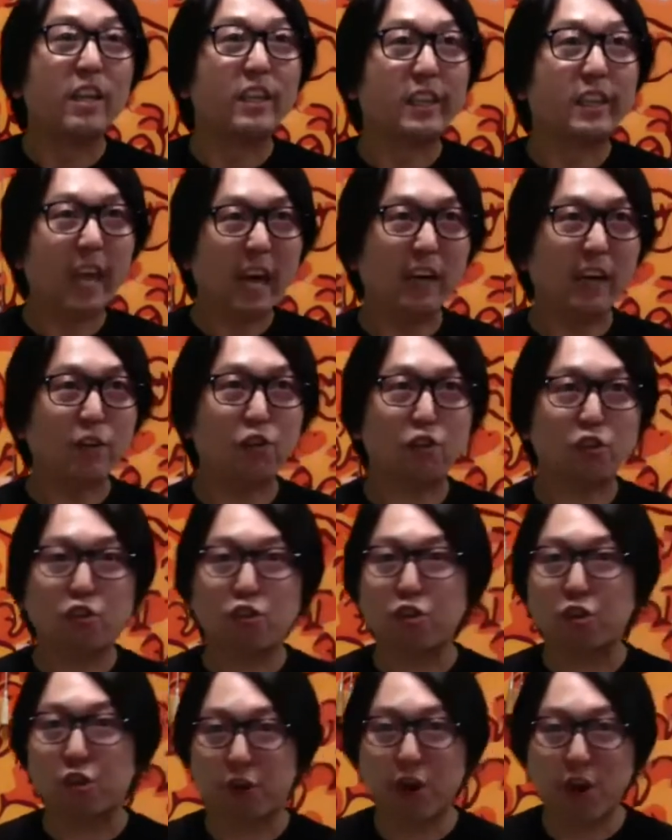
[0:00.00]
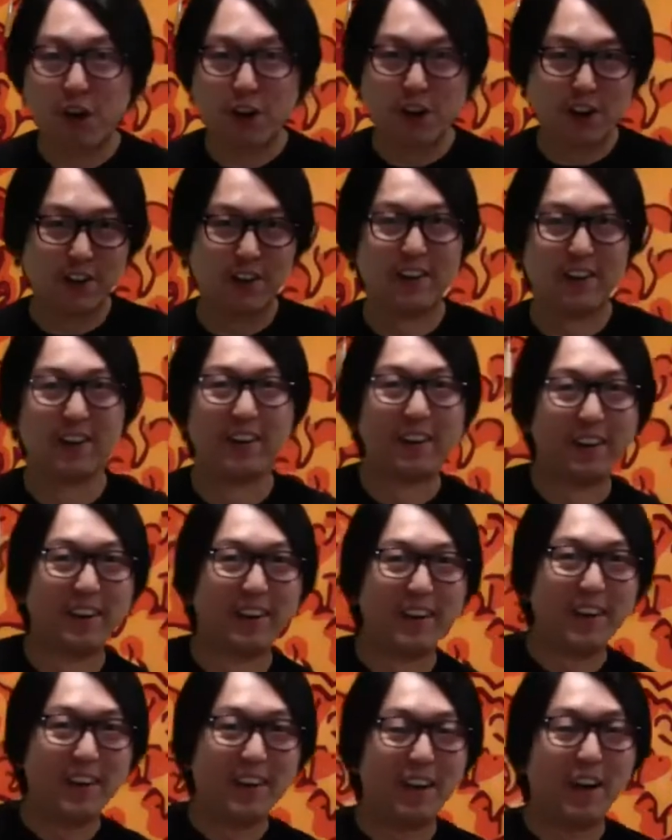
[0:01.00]
texture
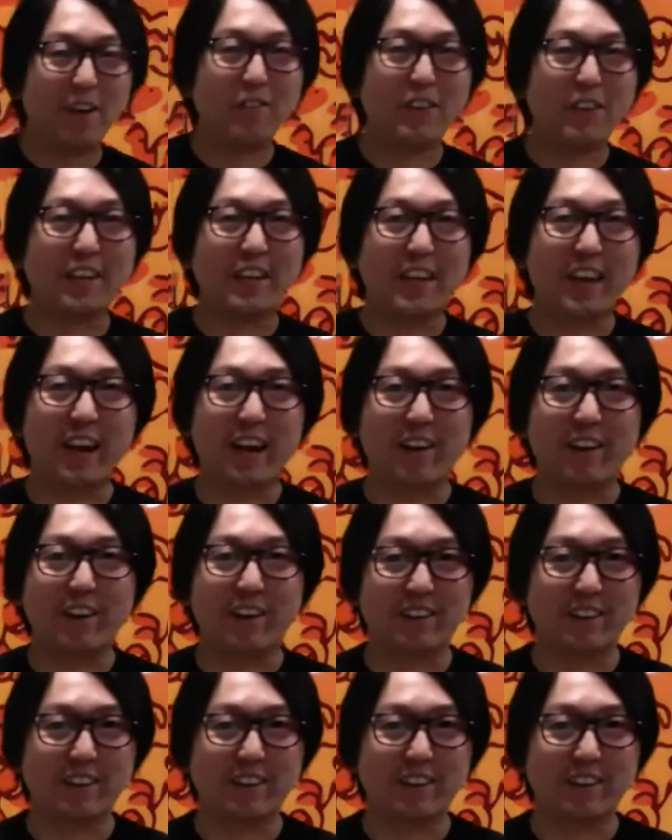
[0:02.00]
of the carrot.